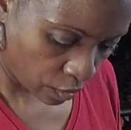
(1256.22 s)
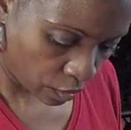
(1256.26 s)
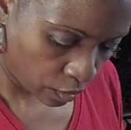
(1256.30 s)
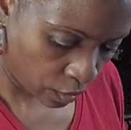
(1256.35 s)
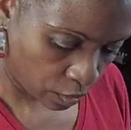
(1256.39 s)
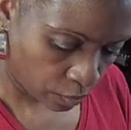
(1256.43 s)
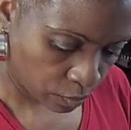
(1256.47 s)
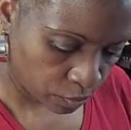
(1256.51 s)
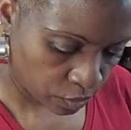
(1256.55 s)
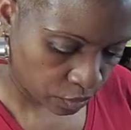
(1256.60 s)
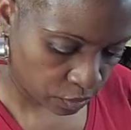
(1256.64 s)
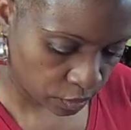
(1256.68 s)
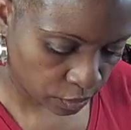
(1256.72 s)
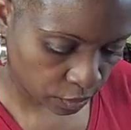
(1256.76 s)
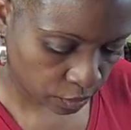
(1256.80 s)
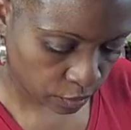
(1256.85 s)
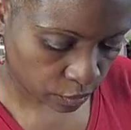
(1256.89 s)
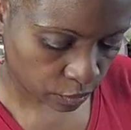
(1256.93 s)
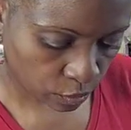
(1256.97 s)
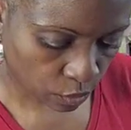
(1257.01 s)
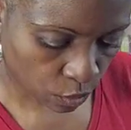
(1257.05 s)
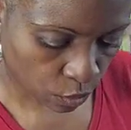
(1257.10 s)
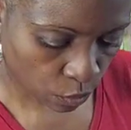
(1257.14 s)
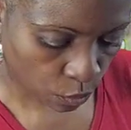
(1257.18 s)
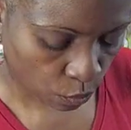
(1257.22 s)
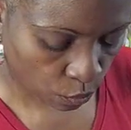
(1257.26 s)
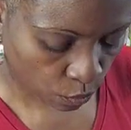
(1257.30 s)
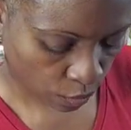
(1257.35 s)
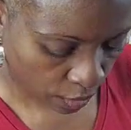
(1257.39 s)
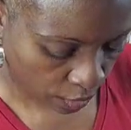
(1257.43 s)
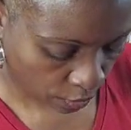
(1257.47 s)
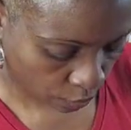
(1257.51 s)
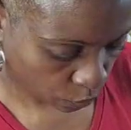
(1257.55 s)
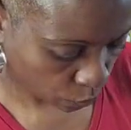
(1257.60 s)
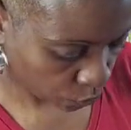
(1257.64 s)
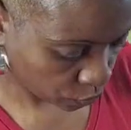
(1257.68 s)
I'm still going to
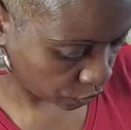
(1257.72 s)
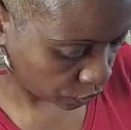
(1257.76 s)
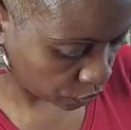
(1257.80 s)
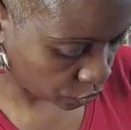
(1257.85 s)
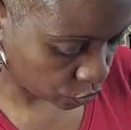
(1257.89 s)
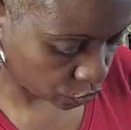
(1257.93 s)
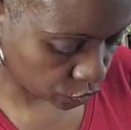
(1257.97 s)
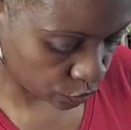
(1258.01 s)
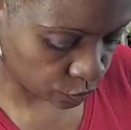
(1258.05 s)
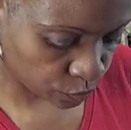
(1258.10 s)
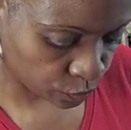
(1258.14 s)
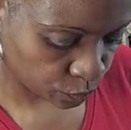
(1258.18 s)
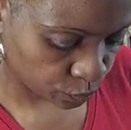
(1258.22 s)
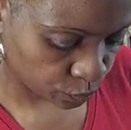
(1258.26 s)
rock with you.